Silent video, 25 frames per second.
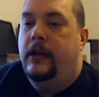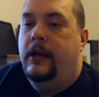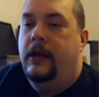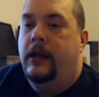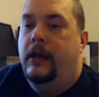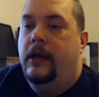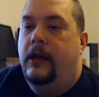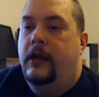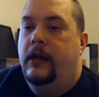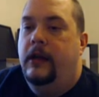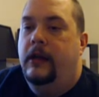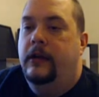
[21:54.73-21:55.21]

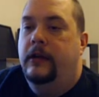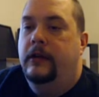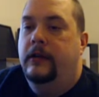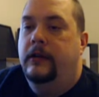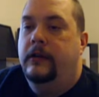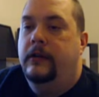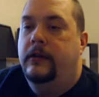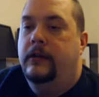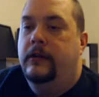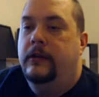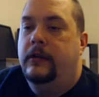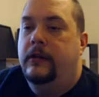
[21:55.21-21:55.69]

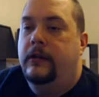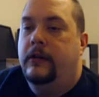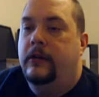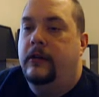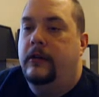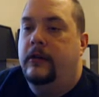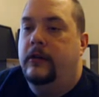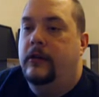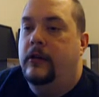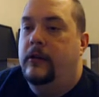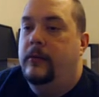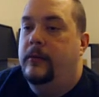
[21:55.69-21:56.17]

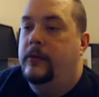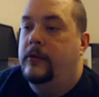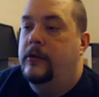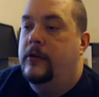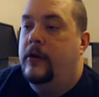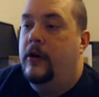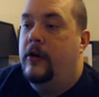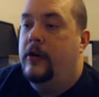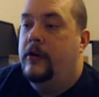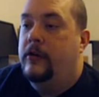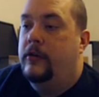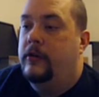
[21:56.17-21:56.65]
global
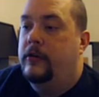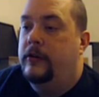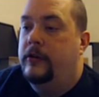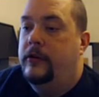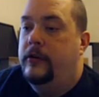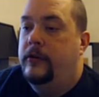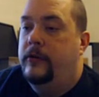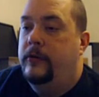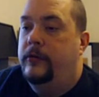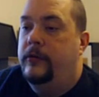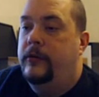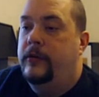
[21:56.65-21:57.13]
kernel
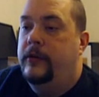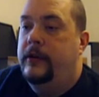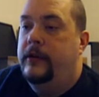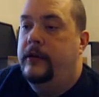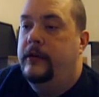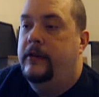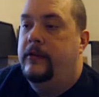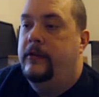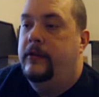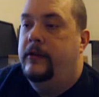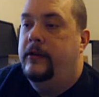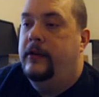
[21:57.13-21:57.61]

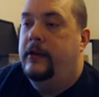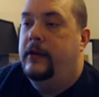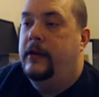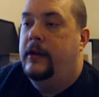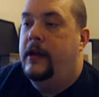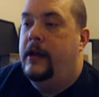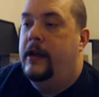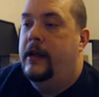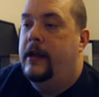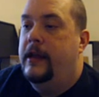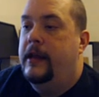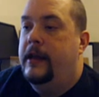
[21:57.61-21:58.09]
usage,
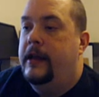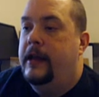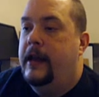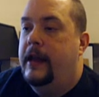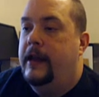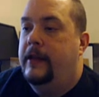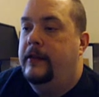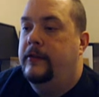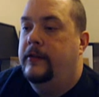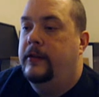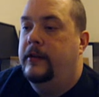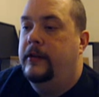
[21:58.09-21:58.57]
and it
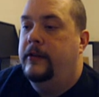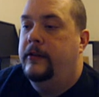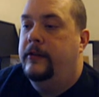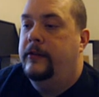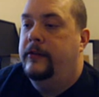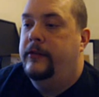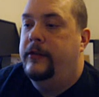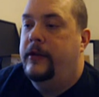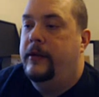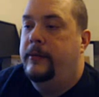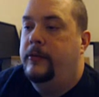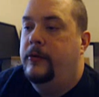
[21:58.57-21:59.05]
has little
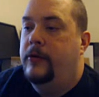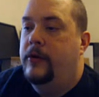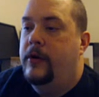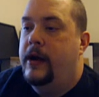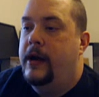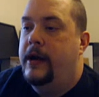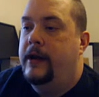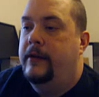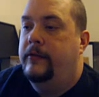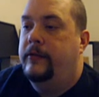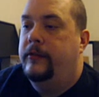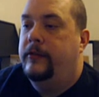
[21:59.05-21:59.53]

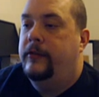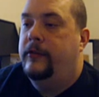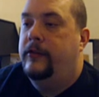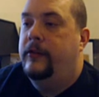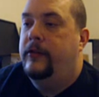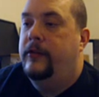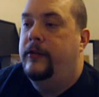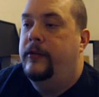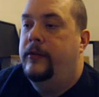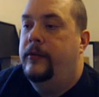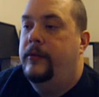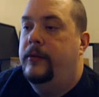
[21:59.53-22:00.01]
subgraphs
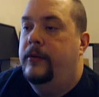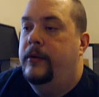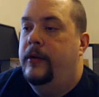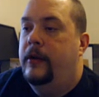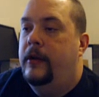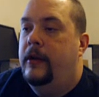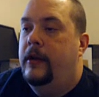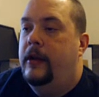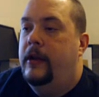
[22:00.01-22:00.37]
too.